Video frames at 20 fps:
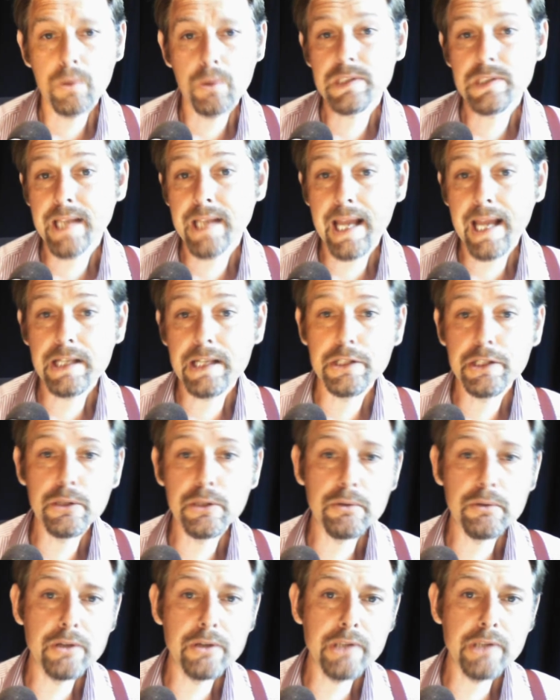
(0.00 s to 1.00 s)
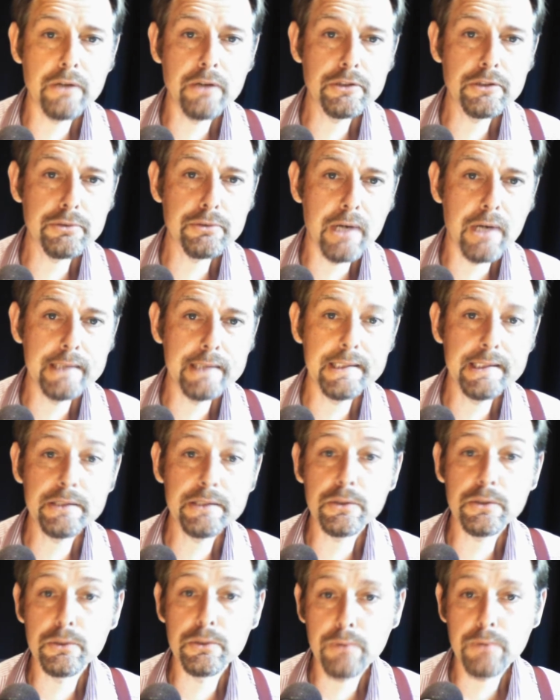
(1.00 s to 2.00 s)
Once again, a Eurozone
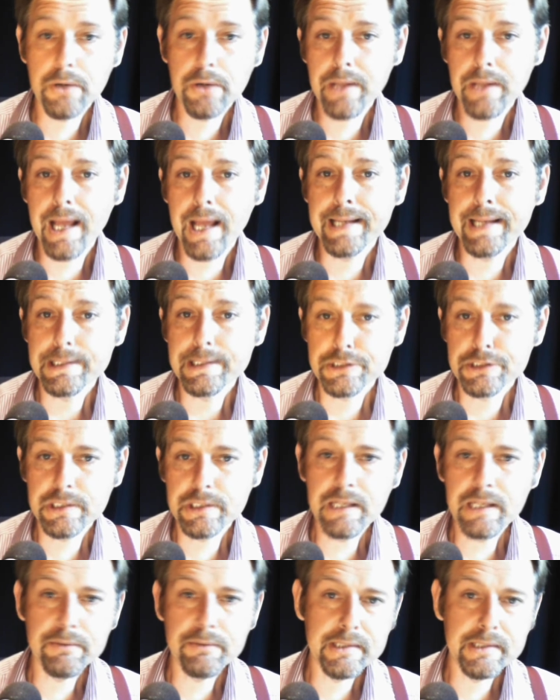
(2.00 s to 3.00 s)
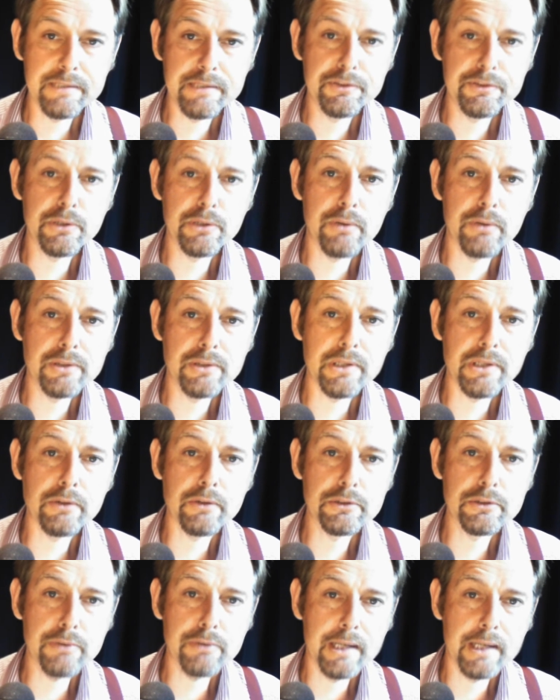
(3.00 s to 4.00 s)
crisis, or rather a series of
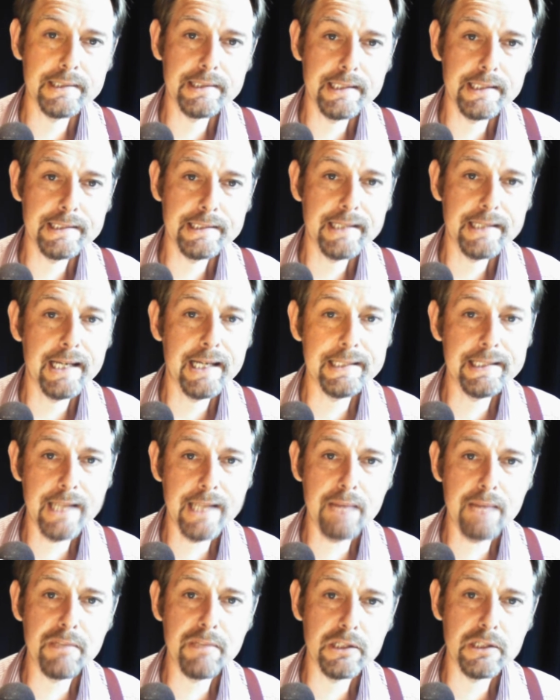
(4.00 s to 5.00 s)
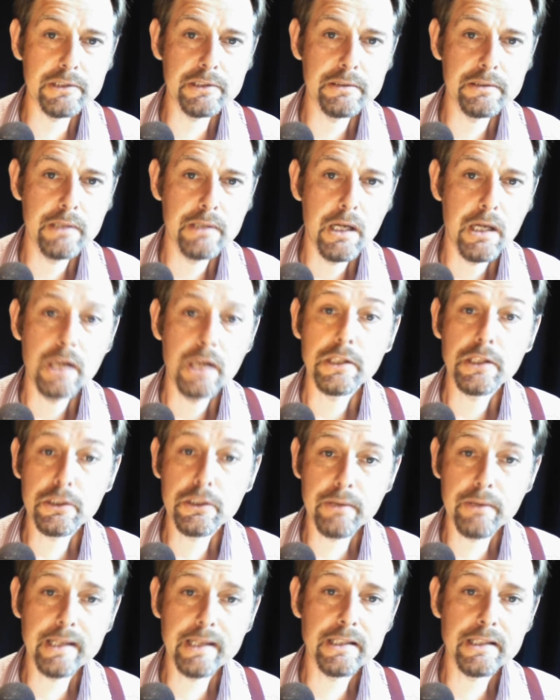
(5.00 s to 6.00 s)
Eurozone crises, is imminent. The
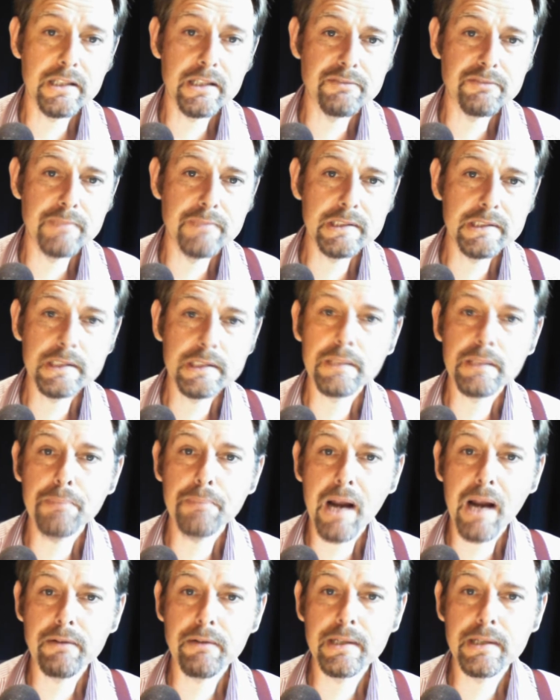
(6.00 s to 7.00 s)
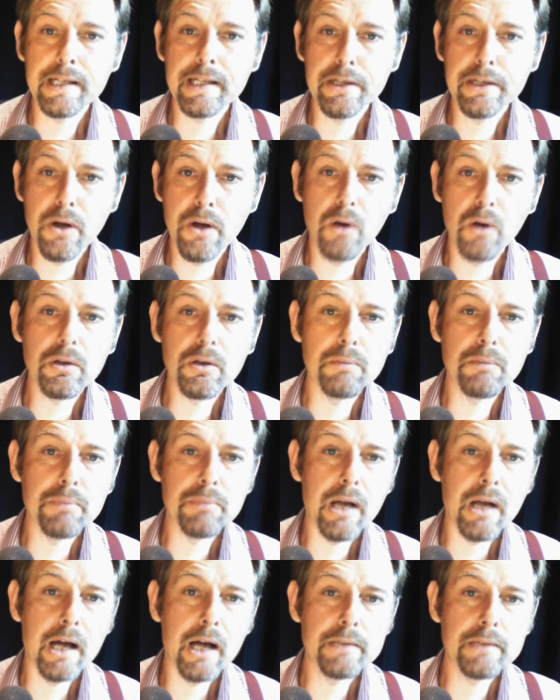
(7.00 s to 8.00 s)
Greek government has apparently not
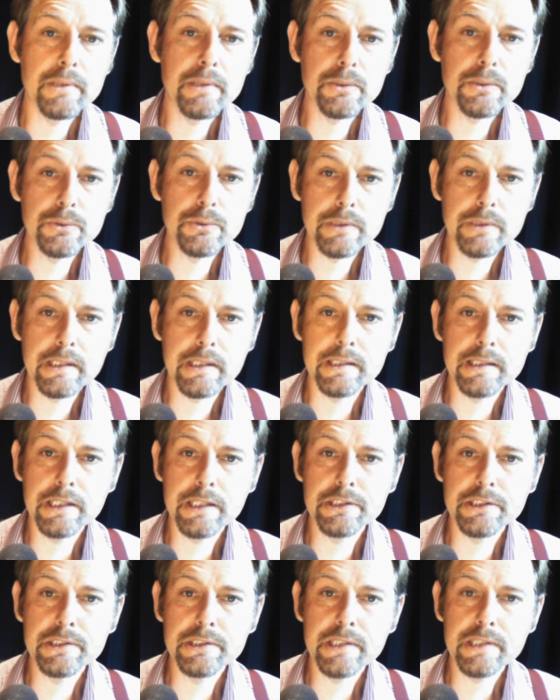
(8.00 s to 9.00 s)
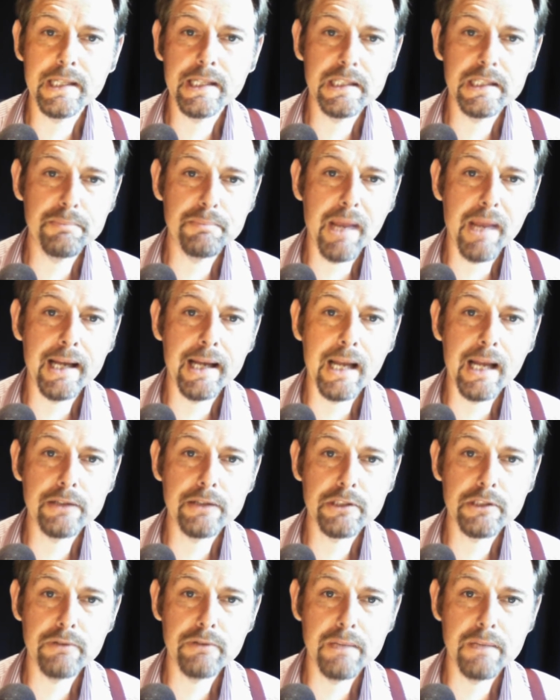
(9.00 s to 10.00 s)
complied with all the conditions in its
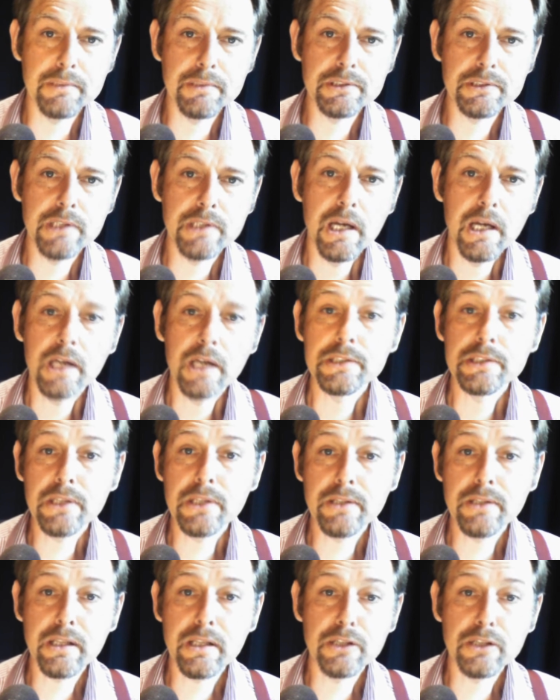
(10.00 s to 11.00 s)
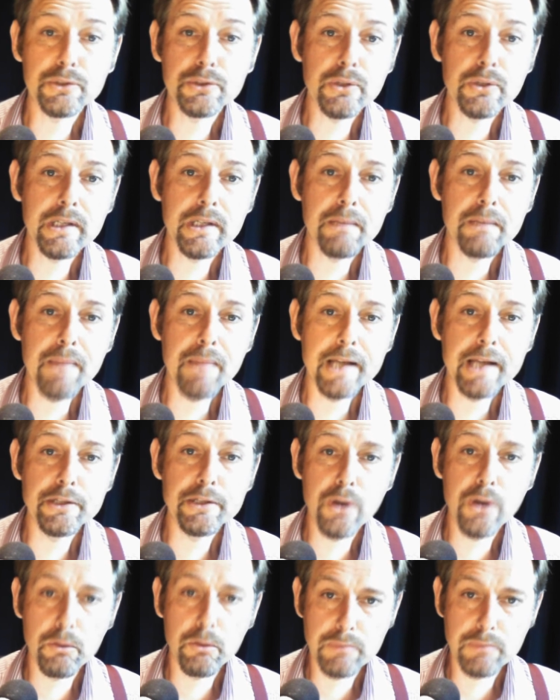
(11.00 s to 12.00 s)
bailout agreements, so that the Troika may
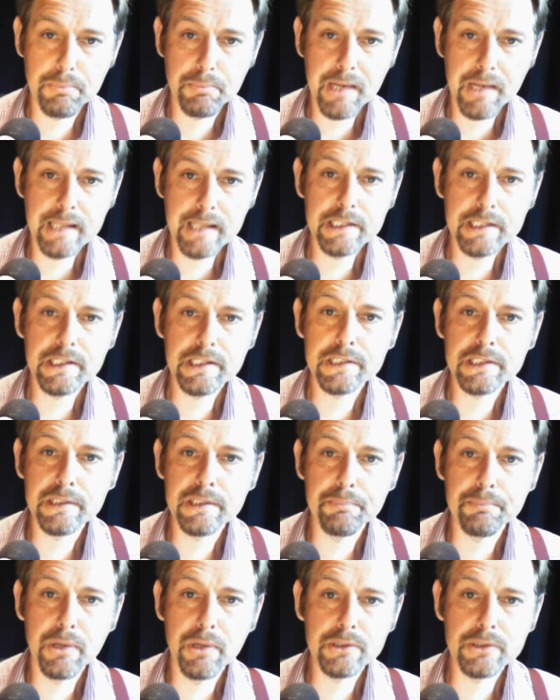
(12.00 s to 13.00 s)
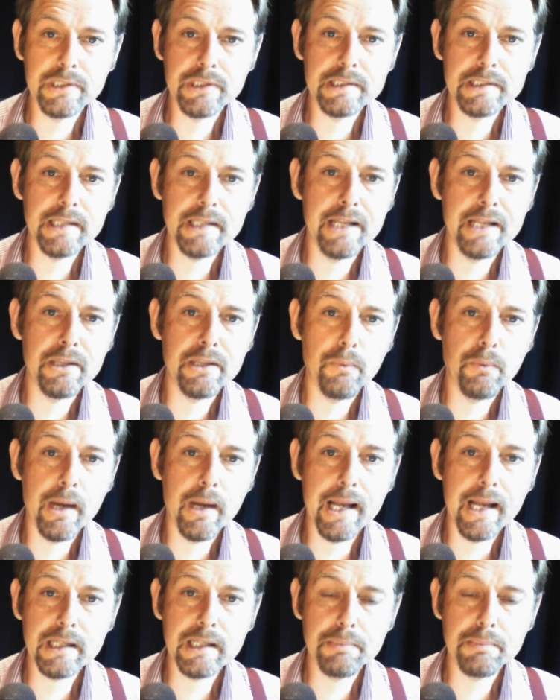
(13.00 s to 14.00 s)
not replenish its deposits in the
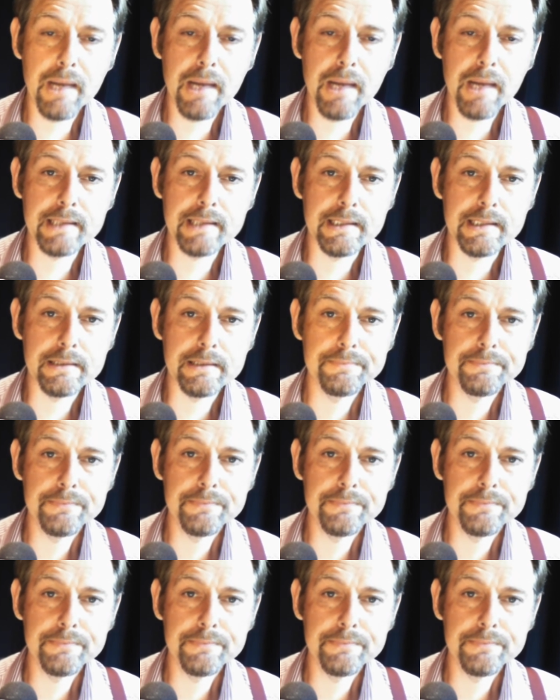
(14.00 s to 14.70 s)
way expected.